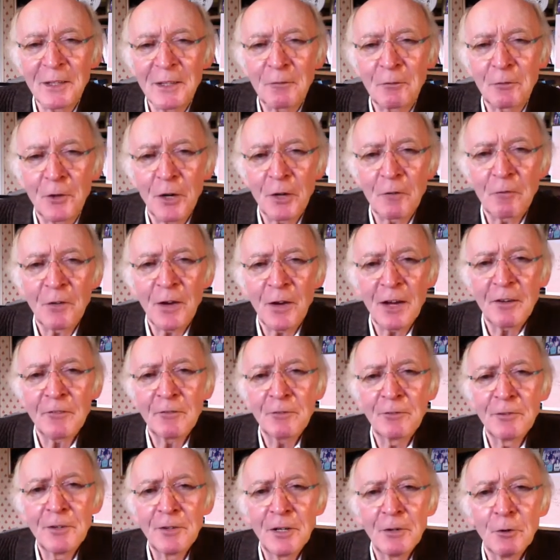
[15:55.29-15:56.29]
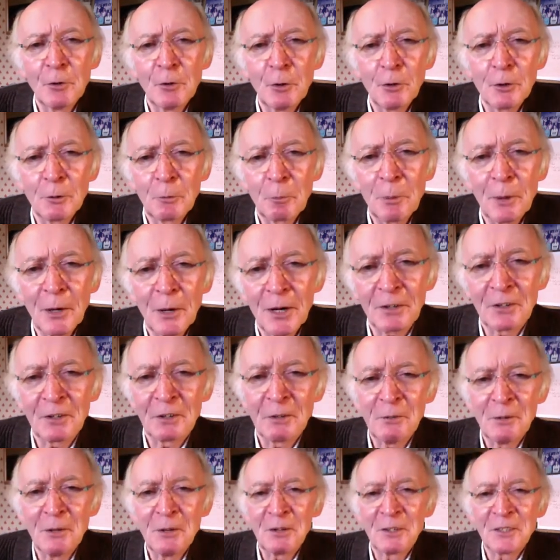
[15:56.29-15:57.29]
45-year-old part
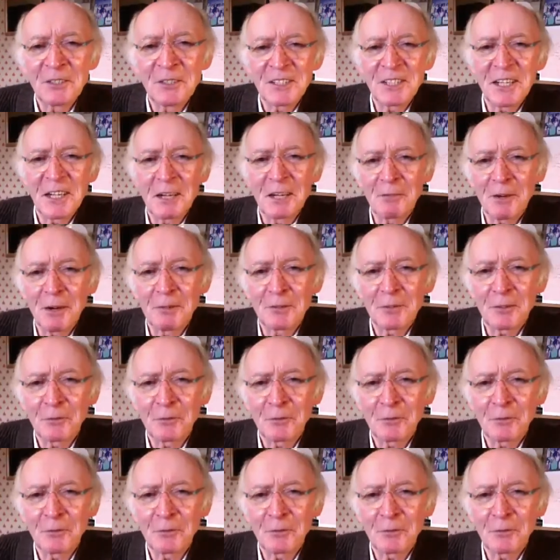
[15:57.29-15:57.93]
when you were saying I was a